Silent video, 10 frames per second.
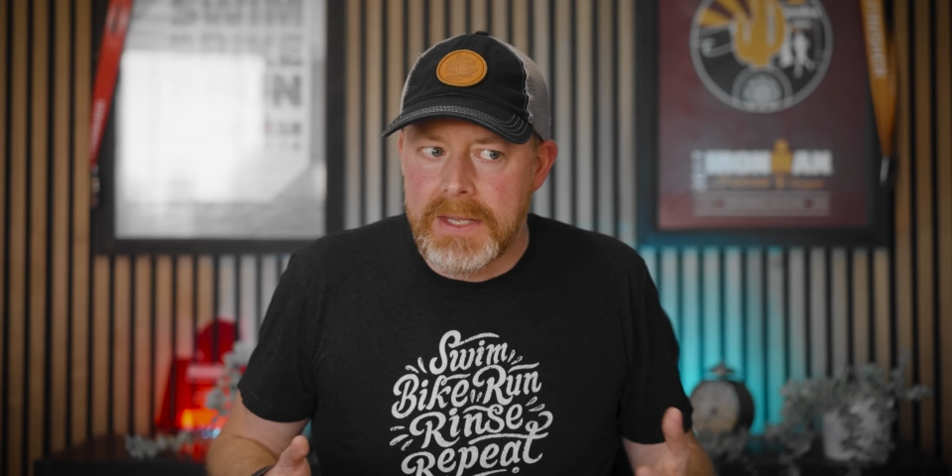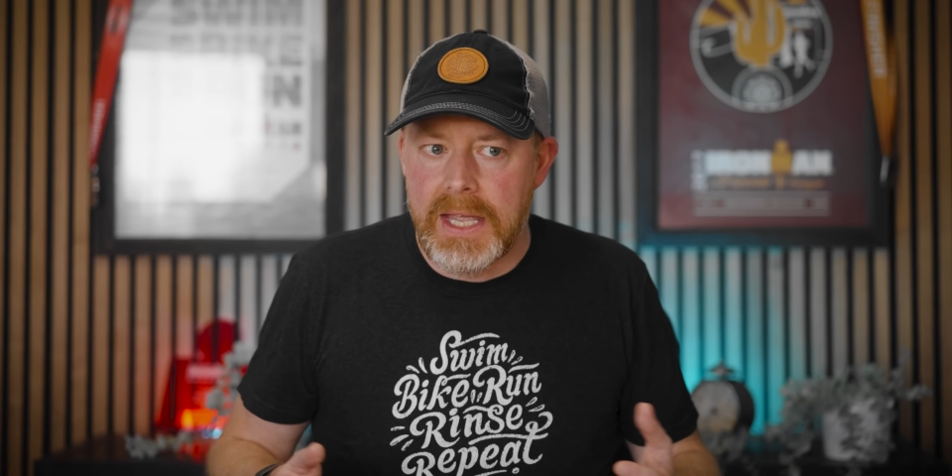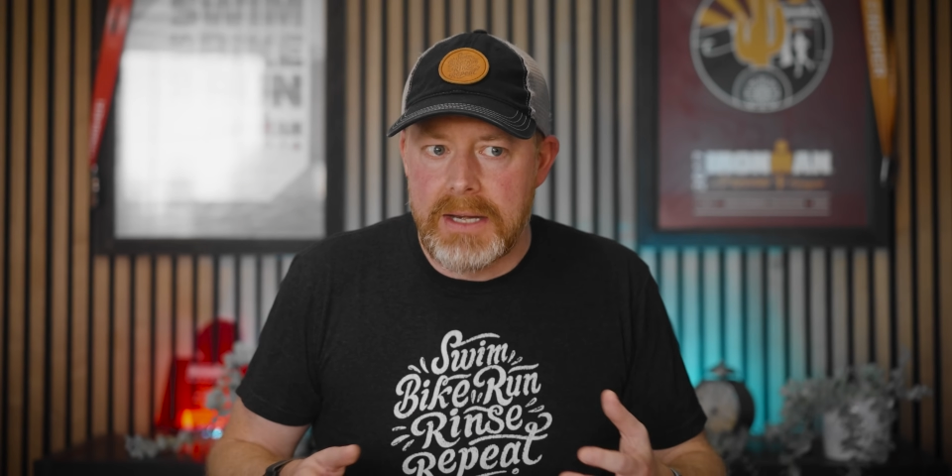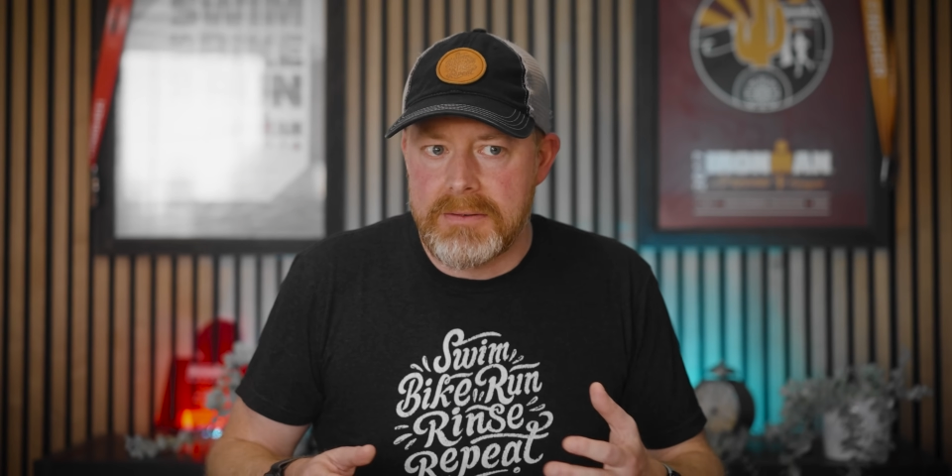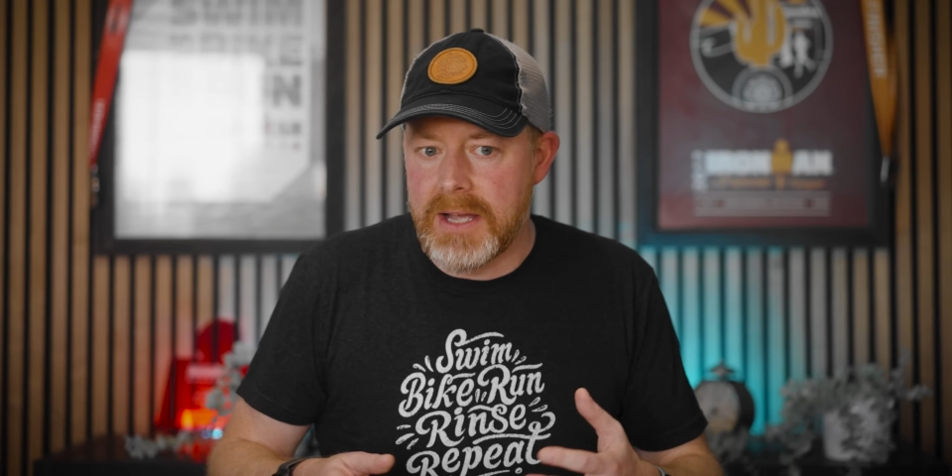
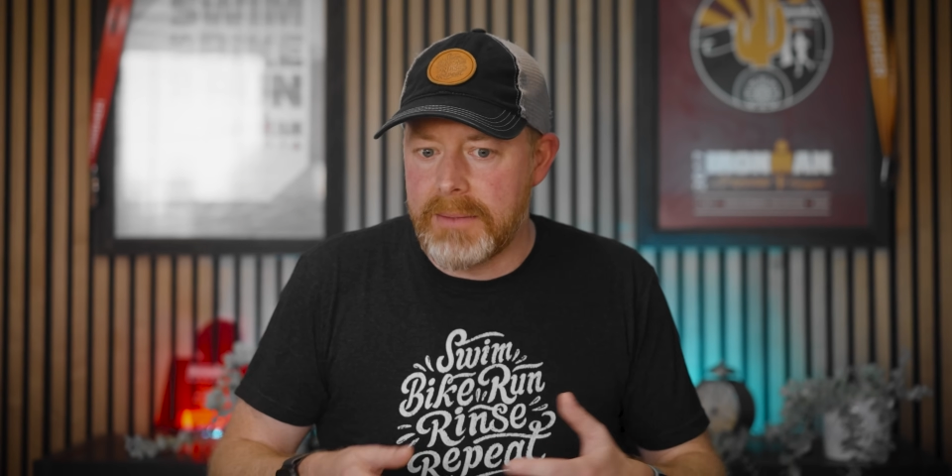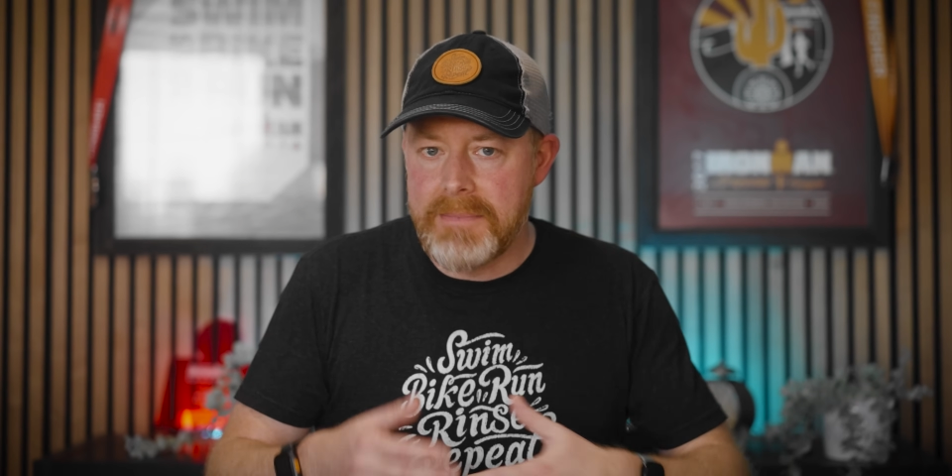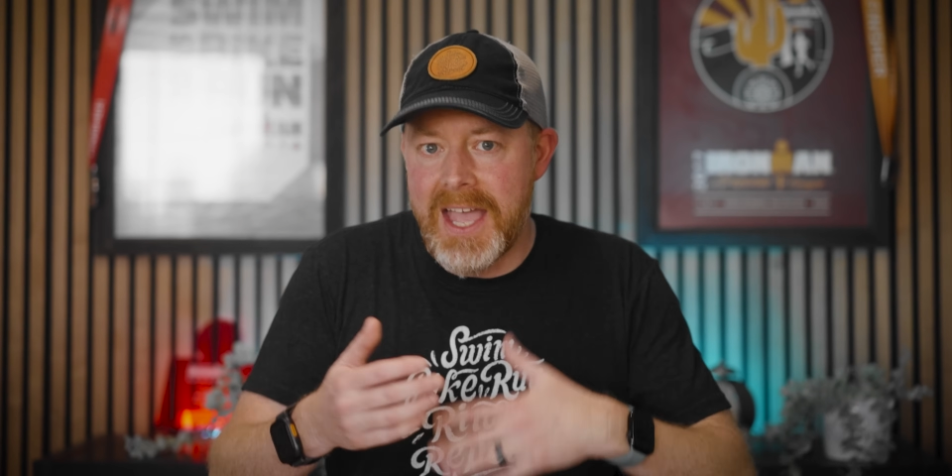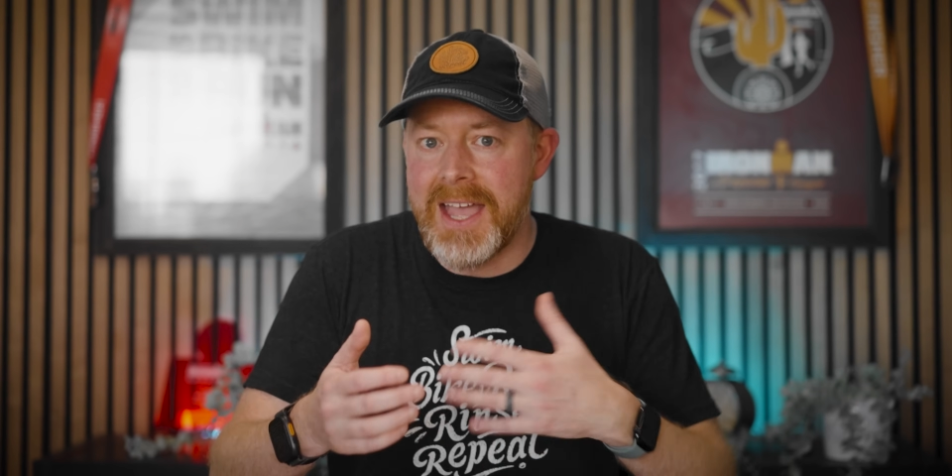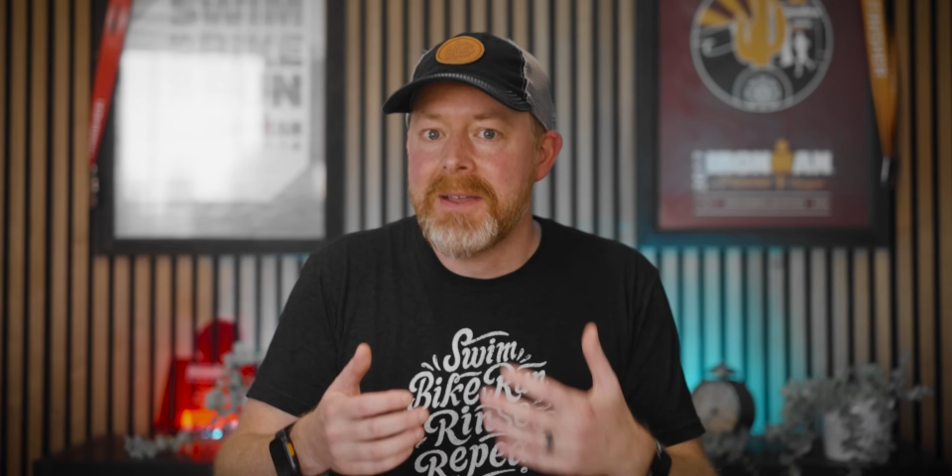And
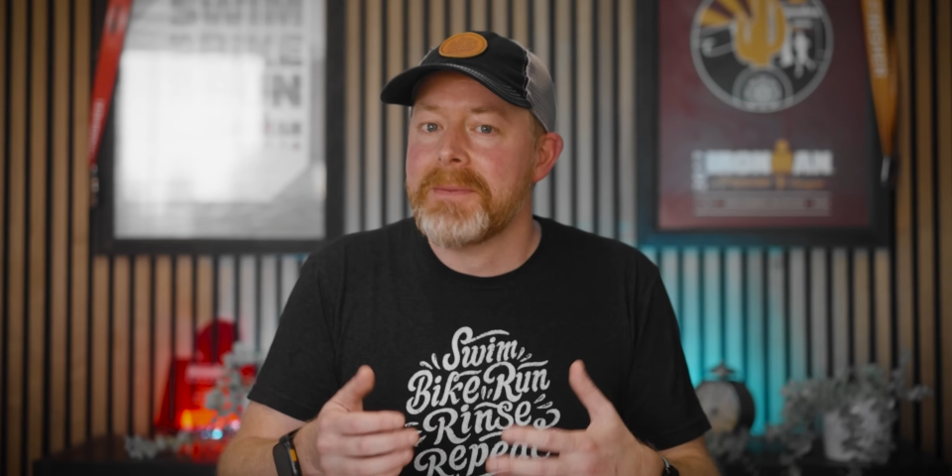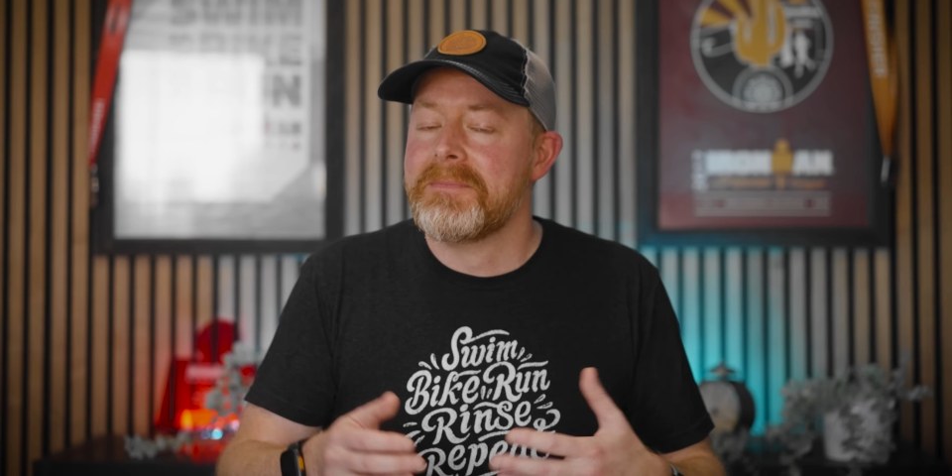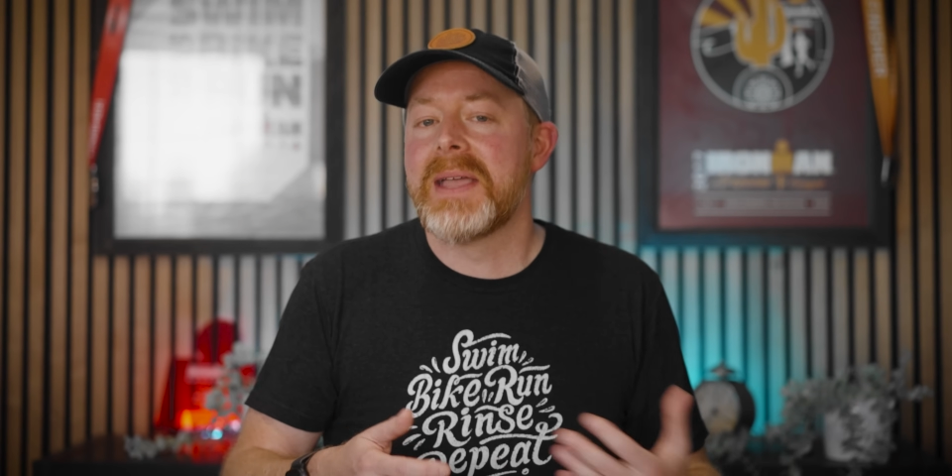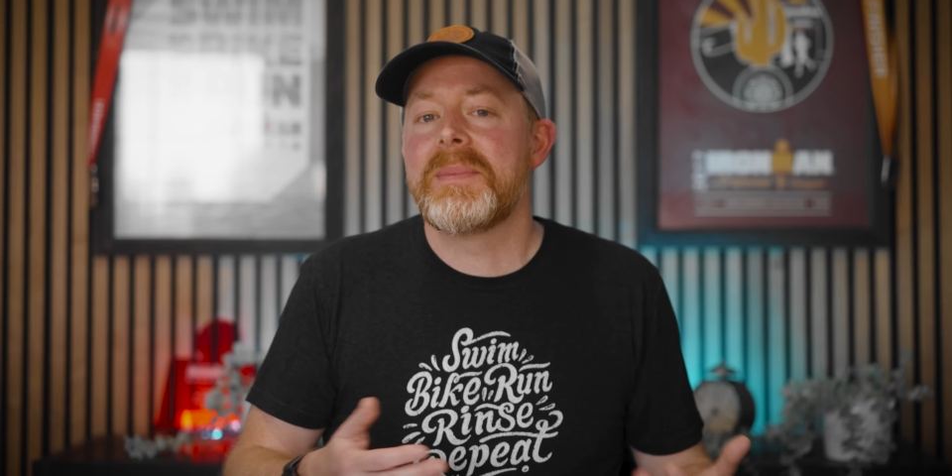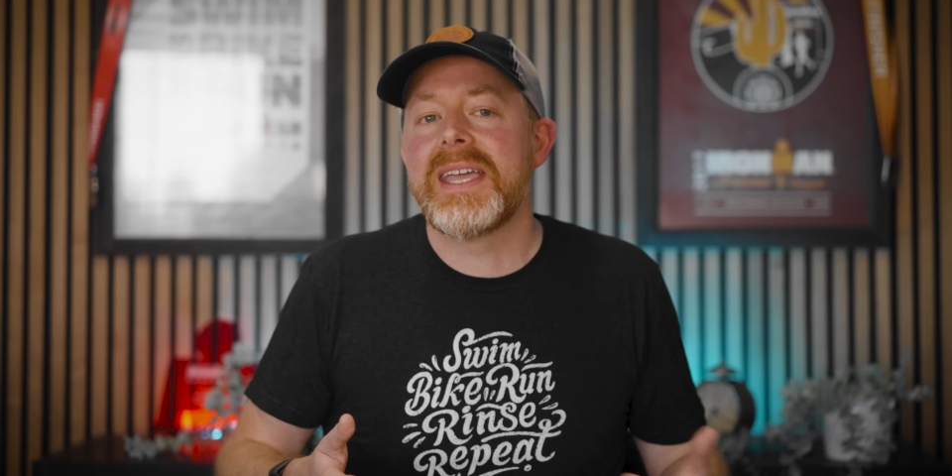
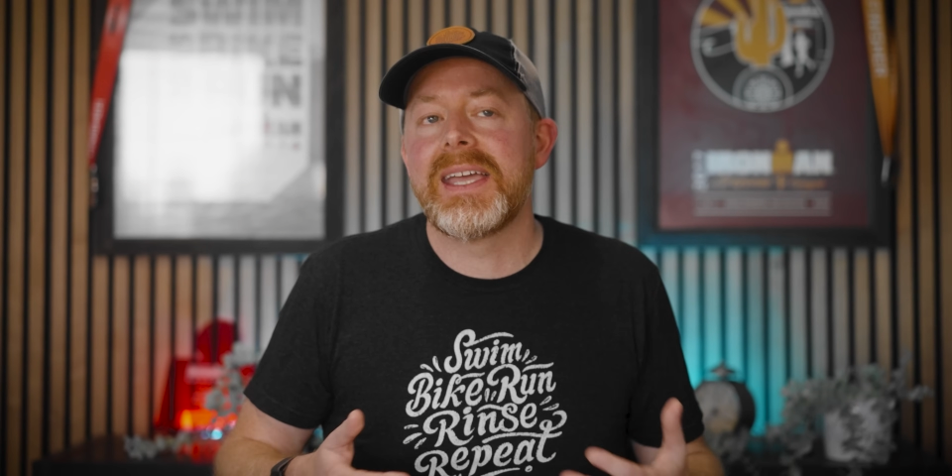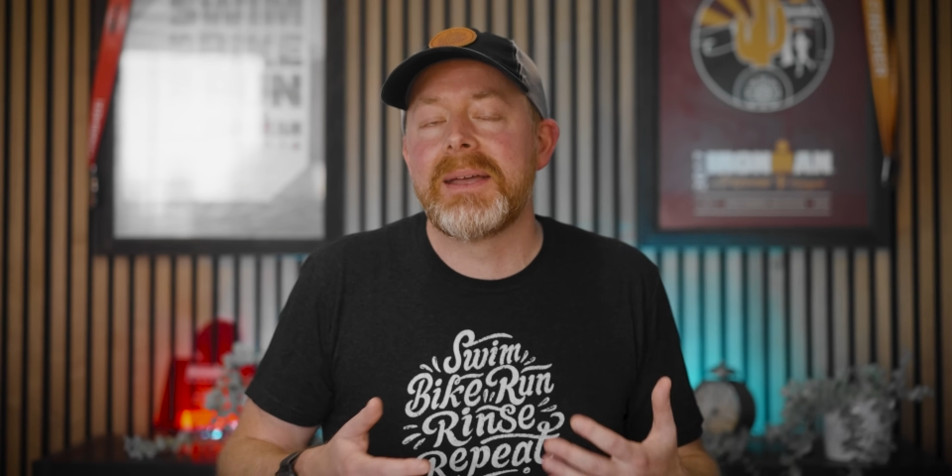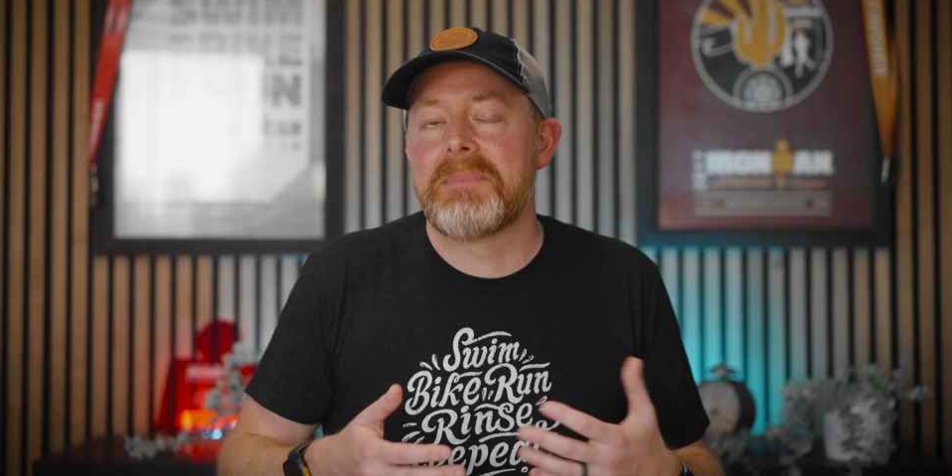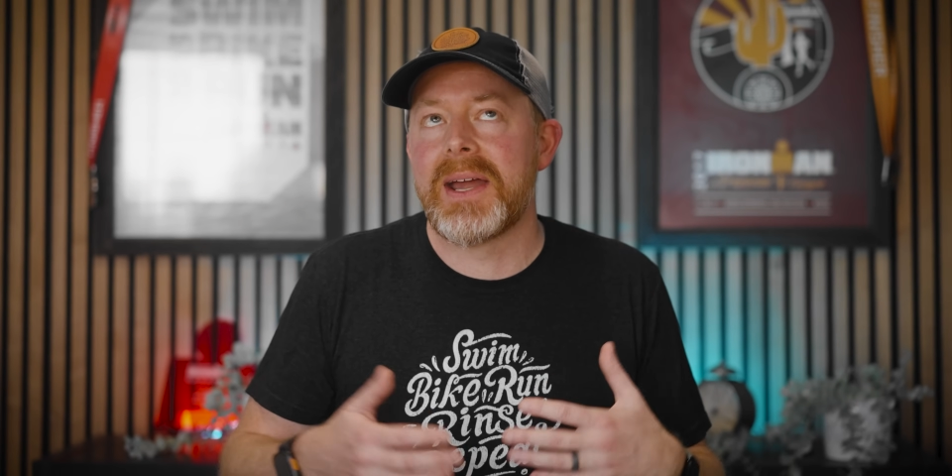maybe